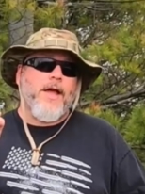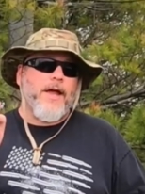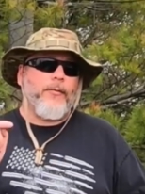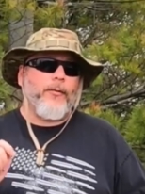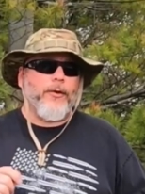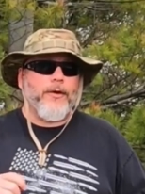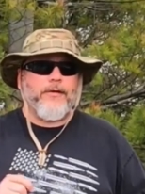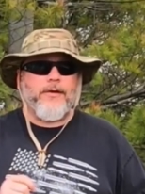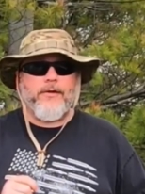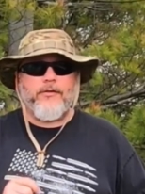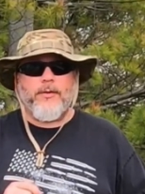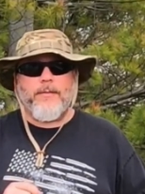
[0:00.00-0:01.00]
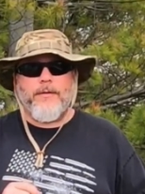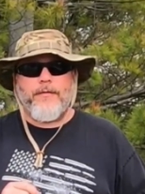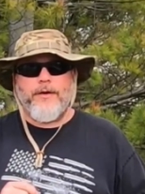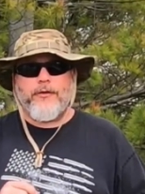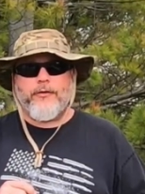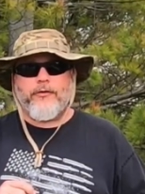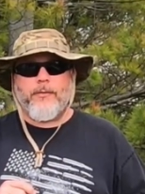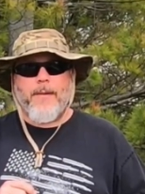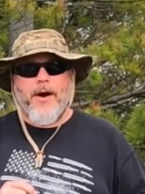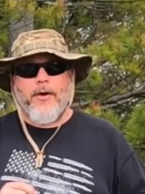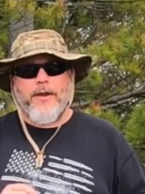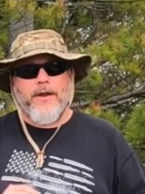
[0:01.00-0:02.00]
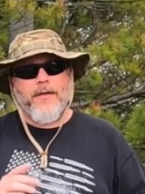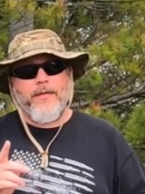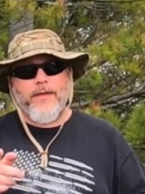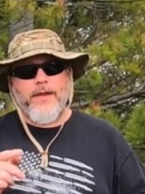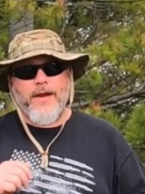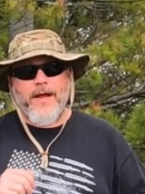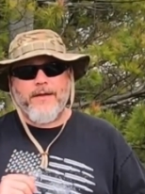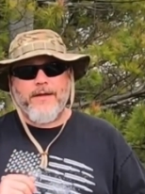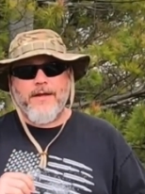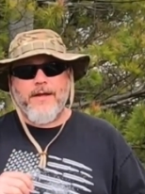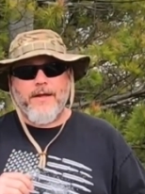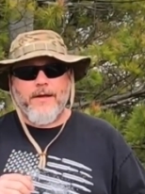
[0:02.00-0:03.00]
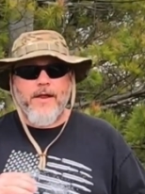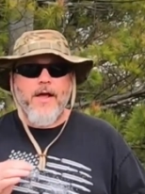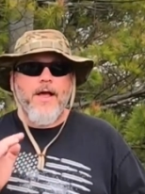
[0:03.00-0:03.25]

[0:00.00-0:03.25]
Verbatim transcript: and we're going to tell you some of the features about it, and then at the end